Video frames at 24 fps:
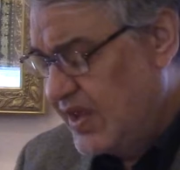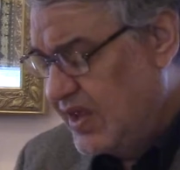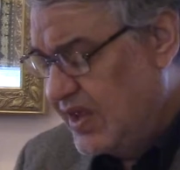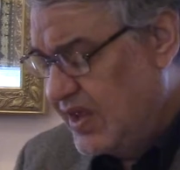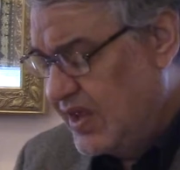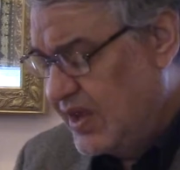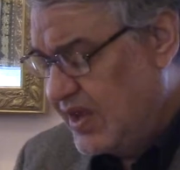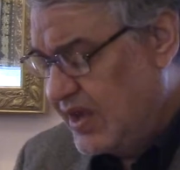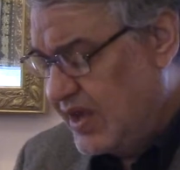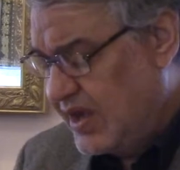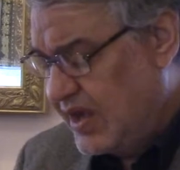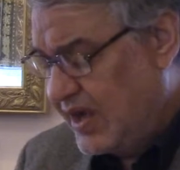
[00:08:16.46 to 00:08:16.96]

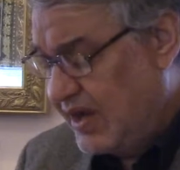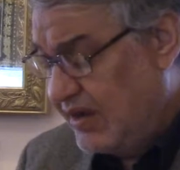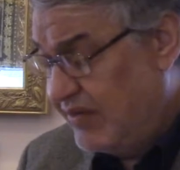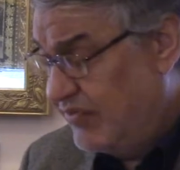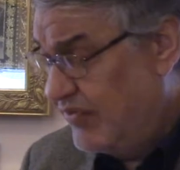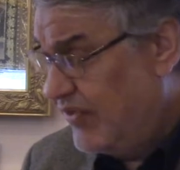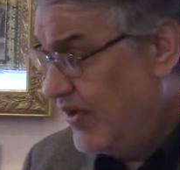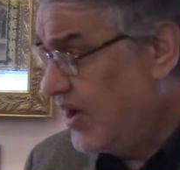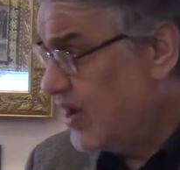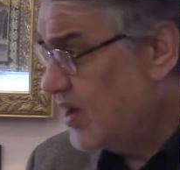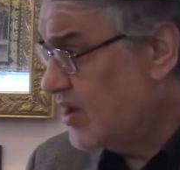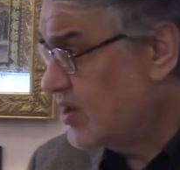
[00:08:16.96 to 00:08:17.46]
Al-faqr.
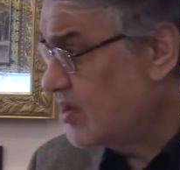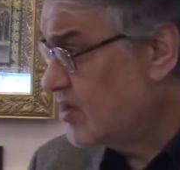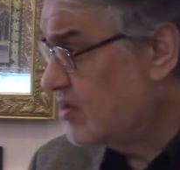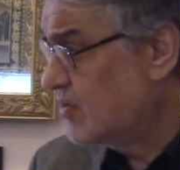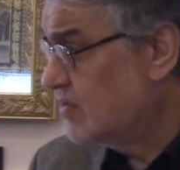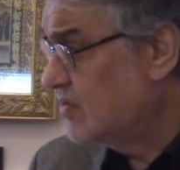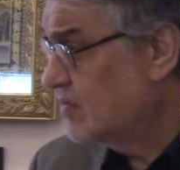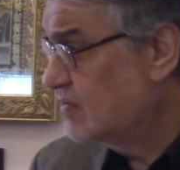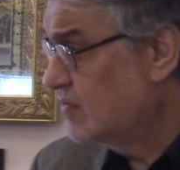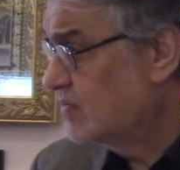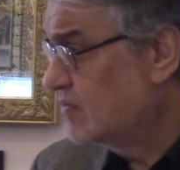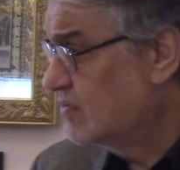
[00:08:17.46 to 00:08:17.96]

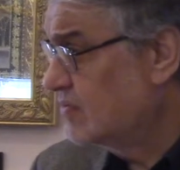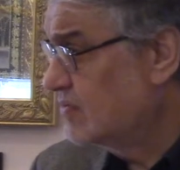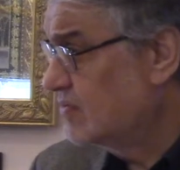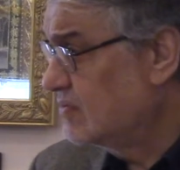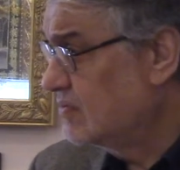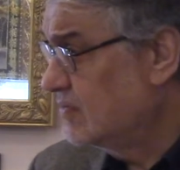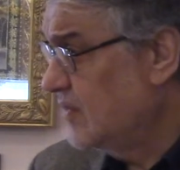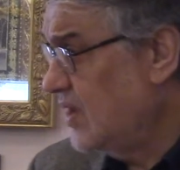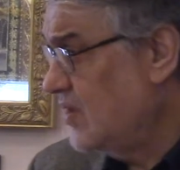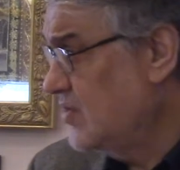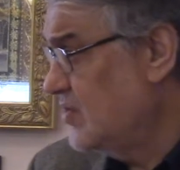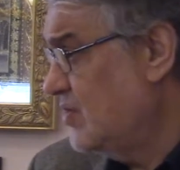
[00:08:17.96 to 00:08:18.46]

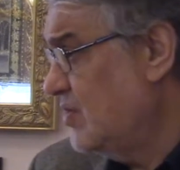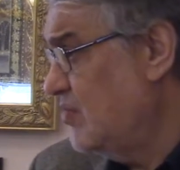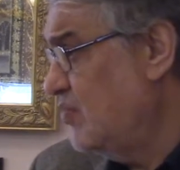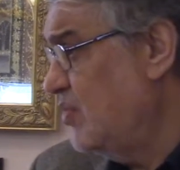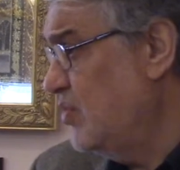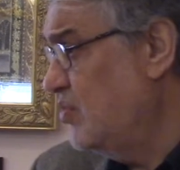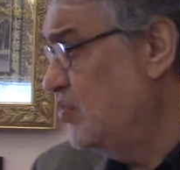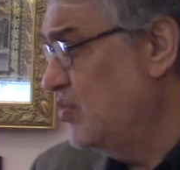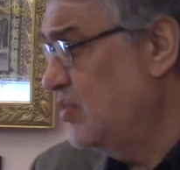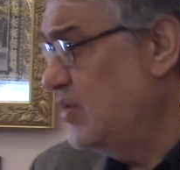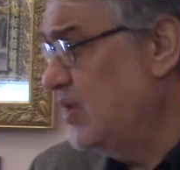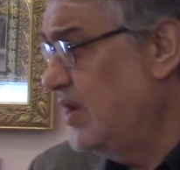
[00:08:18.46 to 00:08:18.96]
someone would
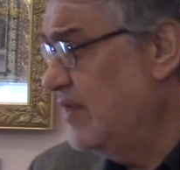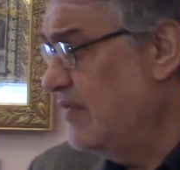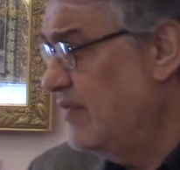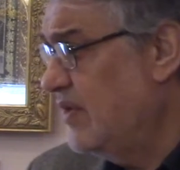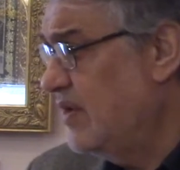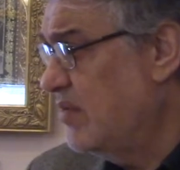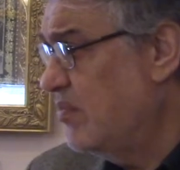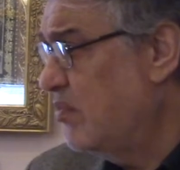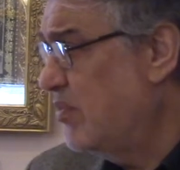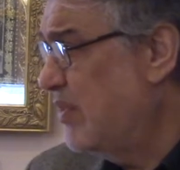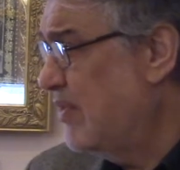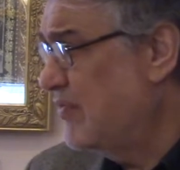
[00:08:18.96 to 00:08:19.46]
live in
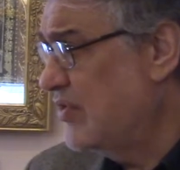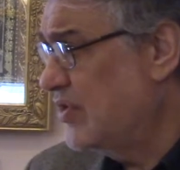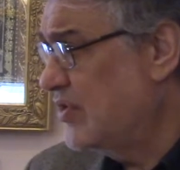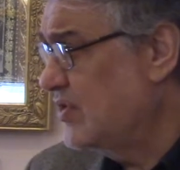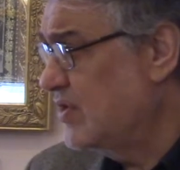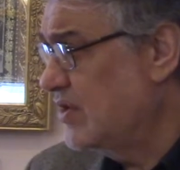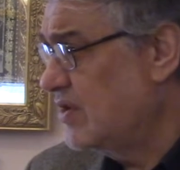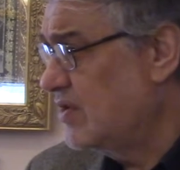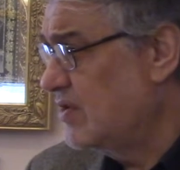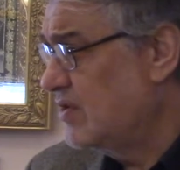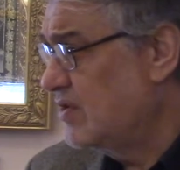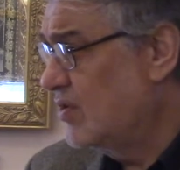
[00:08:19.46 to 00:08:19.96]
poverty
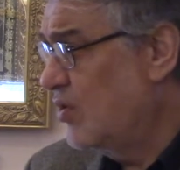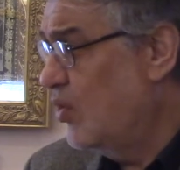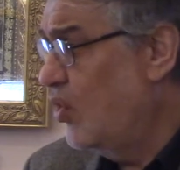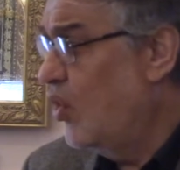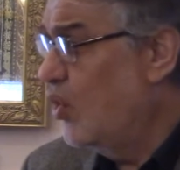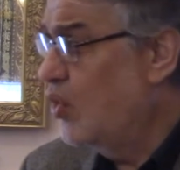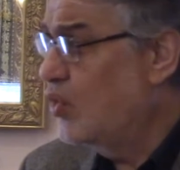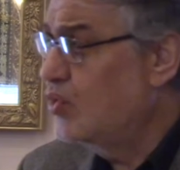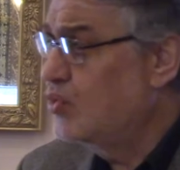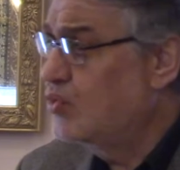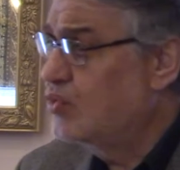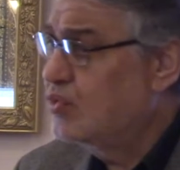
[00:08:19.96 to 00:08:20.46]
or
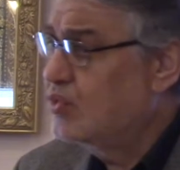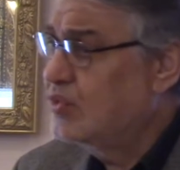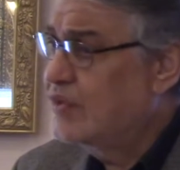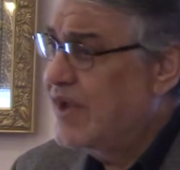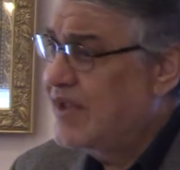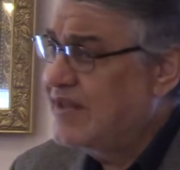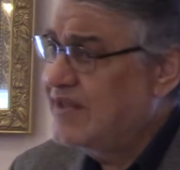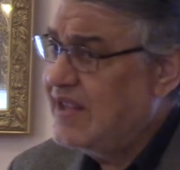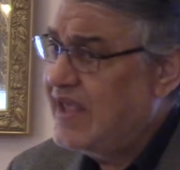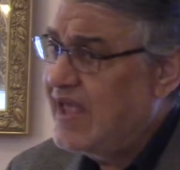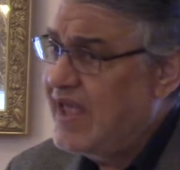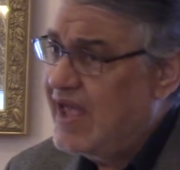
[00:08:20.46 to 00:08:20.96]
do not
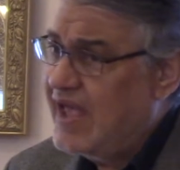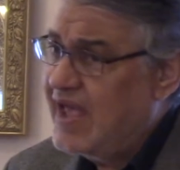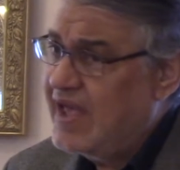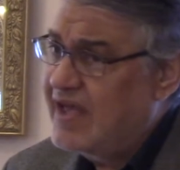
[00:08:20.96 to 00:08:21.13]
have